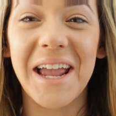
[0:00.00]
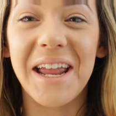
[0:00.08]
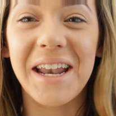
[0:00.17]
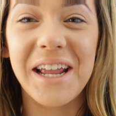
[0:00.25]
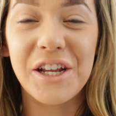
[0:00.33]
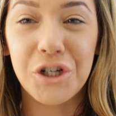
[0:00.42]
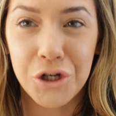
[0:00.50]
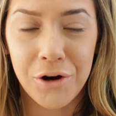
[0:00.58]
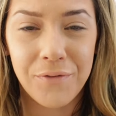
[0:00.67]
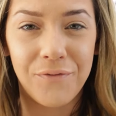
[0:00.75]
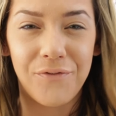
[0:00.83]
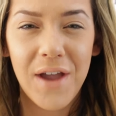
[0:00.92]
it is
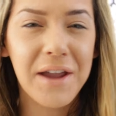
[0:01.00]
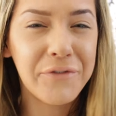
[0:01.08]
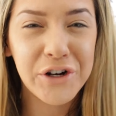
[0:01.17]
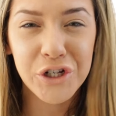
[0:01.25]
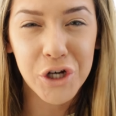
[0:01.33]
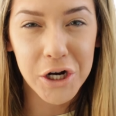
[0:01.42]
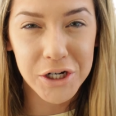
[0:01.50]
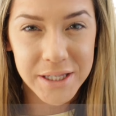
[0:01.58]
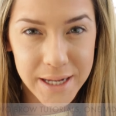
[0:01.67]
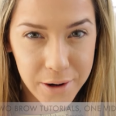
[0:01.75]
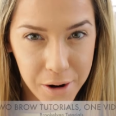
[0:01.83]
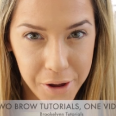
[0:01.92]
your favorite
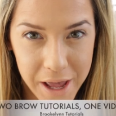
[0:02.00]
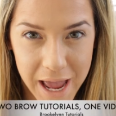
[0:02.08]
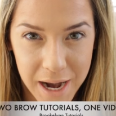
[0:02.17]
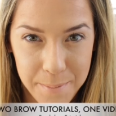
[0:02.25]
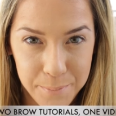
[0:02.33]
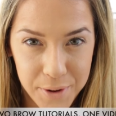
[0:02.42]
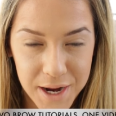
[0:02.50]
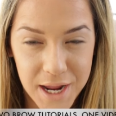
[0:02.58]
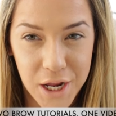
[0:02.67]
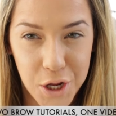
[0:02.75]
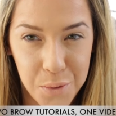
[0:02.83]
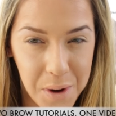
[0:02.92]
Jersey girl, and I'm
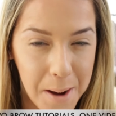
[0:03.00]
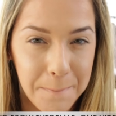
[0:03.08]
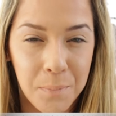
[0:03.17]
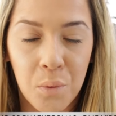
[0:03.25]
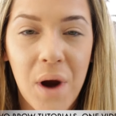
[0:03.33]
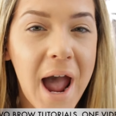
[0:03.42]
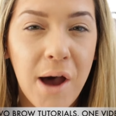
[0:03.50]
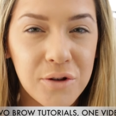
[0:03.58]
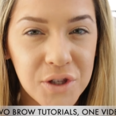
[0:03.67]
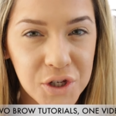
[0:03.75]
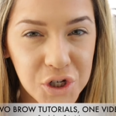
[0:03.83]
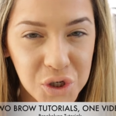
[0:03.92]
bringing you a brow
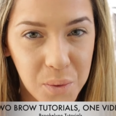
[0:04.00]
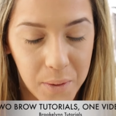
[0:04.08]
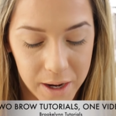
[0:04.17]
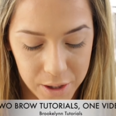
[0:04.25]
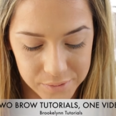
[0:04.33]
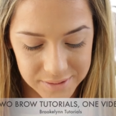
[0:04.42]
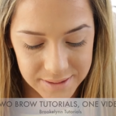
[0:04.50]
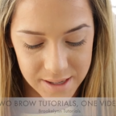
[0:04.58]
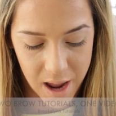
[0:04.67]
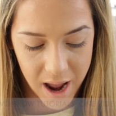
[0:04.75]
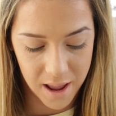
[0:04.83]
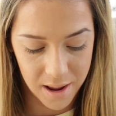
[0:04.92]
tutorial
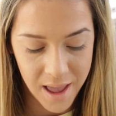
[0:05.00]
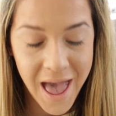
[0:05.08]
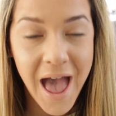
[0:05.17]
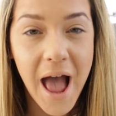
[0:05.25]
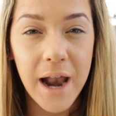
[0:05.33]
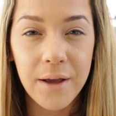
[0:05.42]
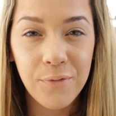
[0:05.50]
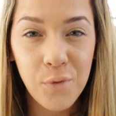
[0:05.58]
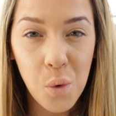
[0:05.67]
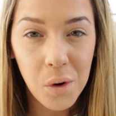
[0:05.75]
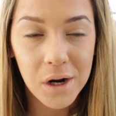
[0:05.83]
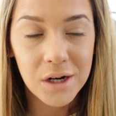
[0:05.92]
today. And of
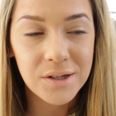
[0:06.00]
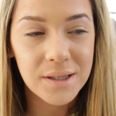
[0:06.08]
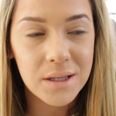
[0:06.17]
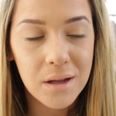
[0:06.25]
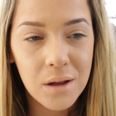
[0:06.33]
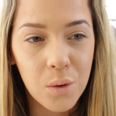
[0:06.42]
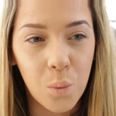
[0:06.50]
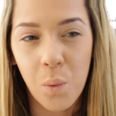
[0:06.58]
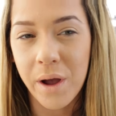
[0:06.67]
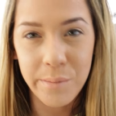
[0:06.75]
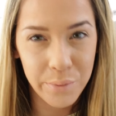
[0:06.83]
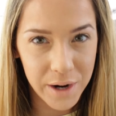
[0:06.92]
course,
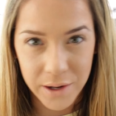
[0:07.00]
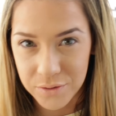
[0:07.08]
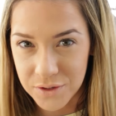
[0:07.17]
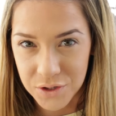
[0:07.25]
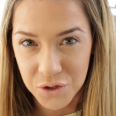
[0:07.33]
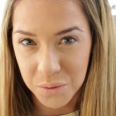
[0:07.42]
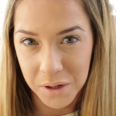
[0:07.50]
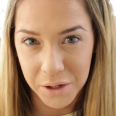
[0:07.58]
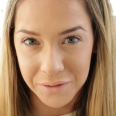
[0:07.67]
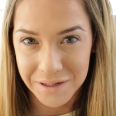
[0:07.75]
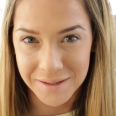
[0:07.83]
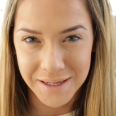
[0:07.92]
one brow
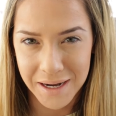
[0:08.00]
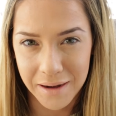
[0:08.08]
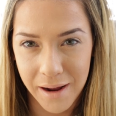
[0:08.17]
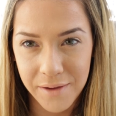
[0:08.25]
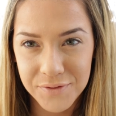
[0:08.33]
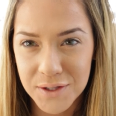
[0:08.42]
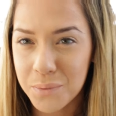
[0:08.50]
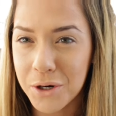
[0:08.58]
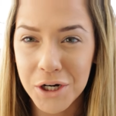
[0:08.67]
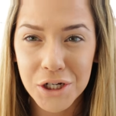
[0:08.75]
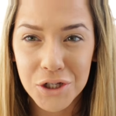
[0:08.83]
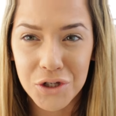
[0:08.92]
tutorial isn't enough, so we're
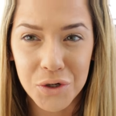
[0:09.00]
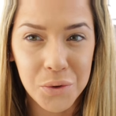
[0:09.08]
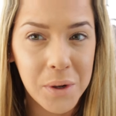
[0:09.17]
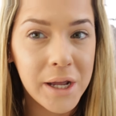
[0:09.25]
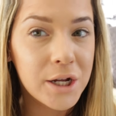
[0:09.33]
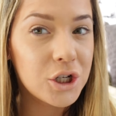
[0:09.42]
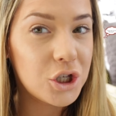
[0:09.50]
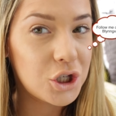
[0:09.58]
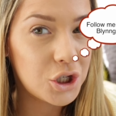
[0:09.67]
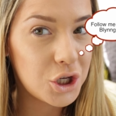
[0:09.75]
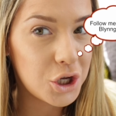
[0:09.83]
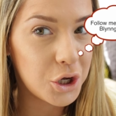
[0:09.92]
gonna do
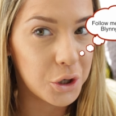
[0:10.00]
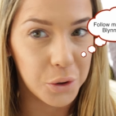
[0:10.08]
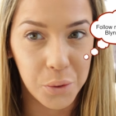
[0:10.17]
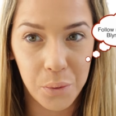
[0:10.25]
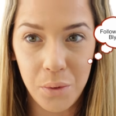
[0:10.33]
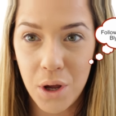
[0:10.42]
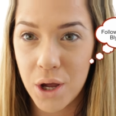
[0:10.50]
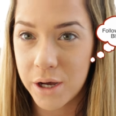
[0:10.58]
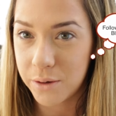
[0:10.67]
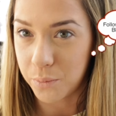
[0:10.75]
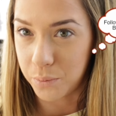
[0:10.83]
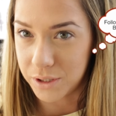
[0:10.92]
two
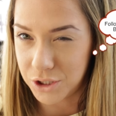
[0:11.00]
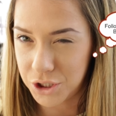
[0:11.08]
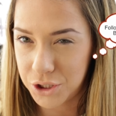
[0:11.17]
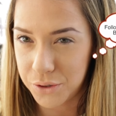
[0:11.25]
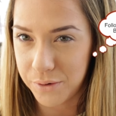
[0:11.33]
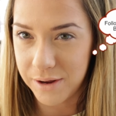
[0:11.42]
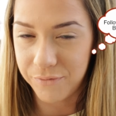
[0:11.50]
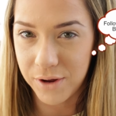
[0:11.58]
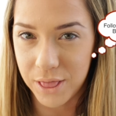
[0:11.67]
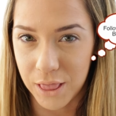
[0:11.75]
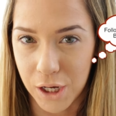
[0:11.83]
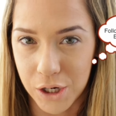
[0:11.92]
with two
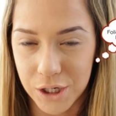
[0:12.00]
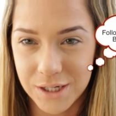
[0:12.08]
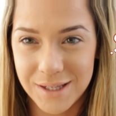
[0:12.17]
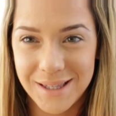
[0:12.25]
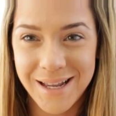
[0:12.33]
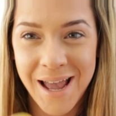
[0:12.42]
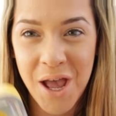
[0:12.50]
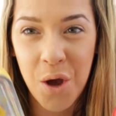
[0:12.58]
different looks.